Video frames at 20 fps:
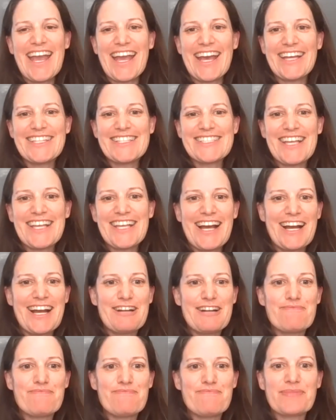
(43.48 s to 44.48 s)
and
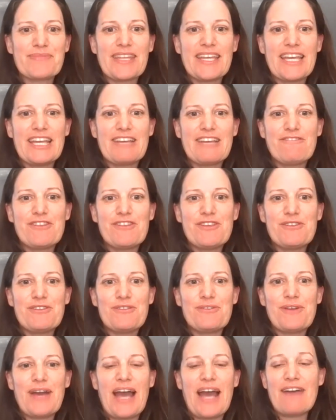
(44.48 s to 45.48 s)
um, if
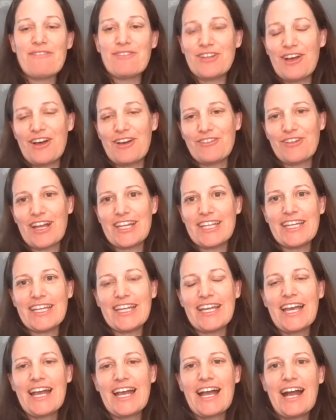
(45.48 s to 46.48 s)
you haven't already,
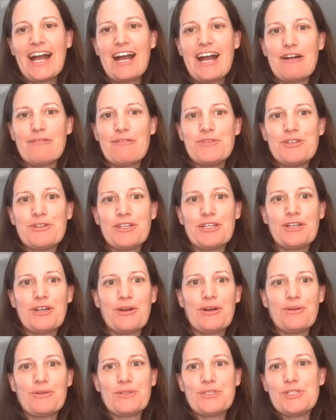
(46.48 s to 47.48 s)
um, you can
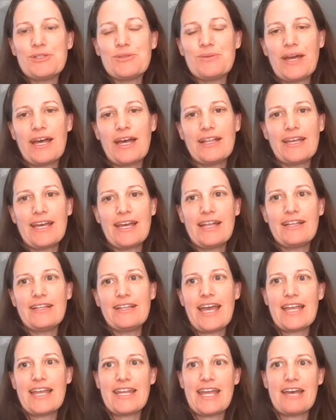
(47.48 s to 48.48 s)
go to
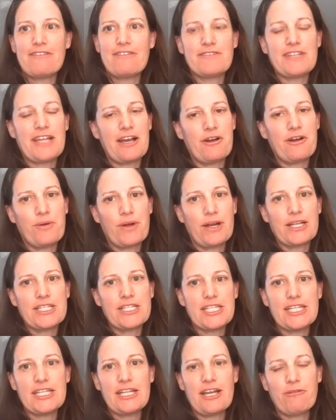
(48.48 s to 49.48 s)
llnf.org,
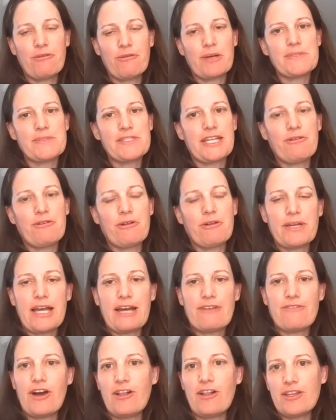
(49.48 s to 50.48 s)
our website, where we
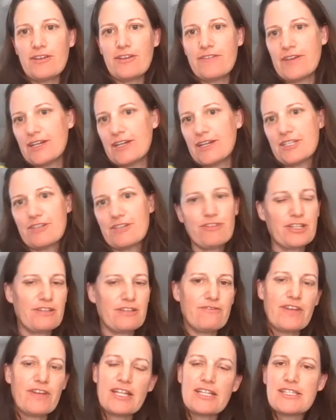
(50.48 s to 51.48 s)
have all of our different
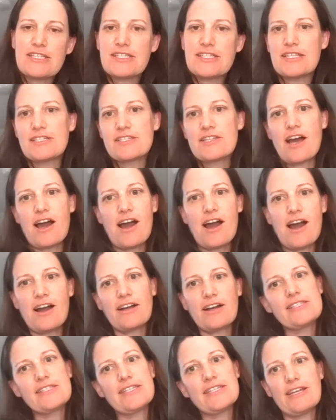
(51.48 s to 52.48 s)
events and
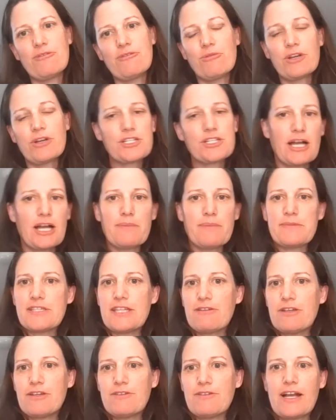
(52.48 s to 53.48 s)
talks and workshops
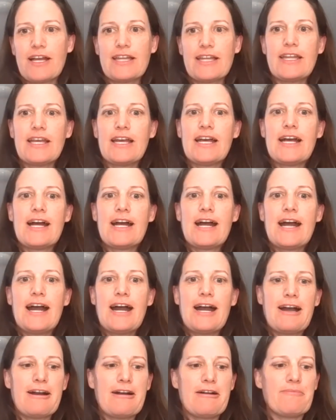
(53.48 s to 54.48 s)
that we run.
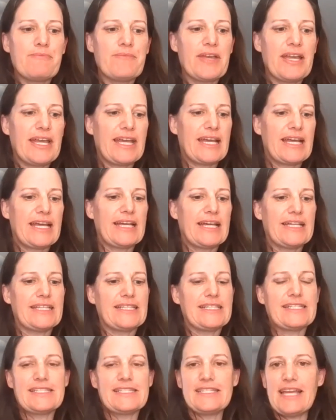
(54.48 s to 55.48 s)
Um,
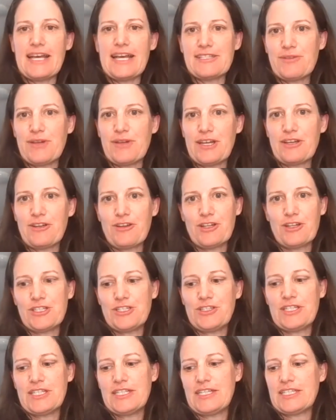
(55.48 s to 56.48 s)
and yeah, so I encourage
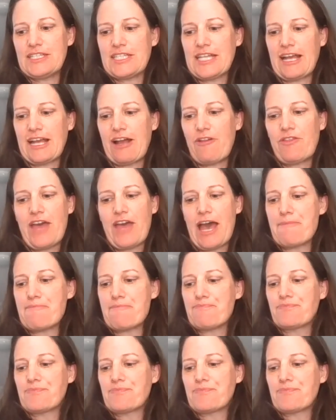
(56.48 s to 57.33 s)
you to check out that.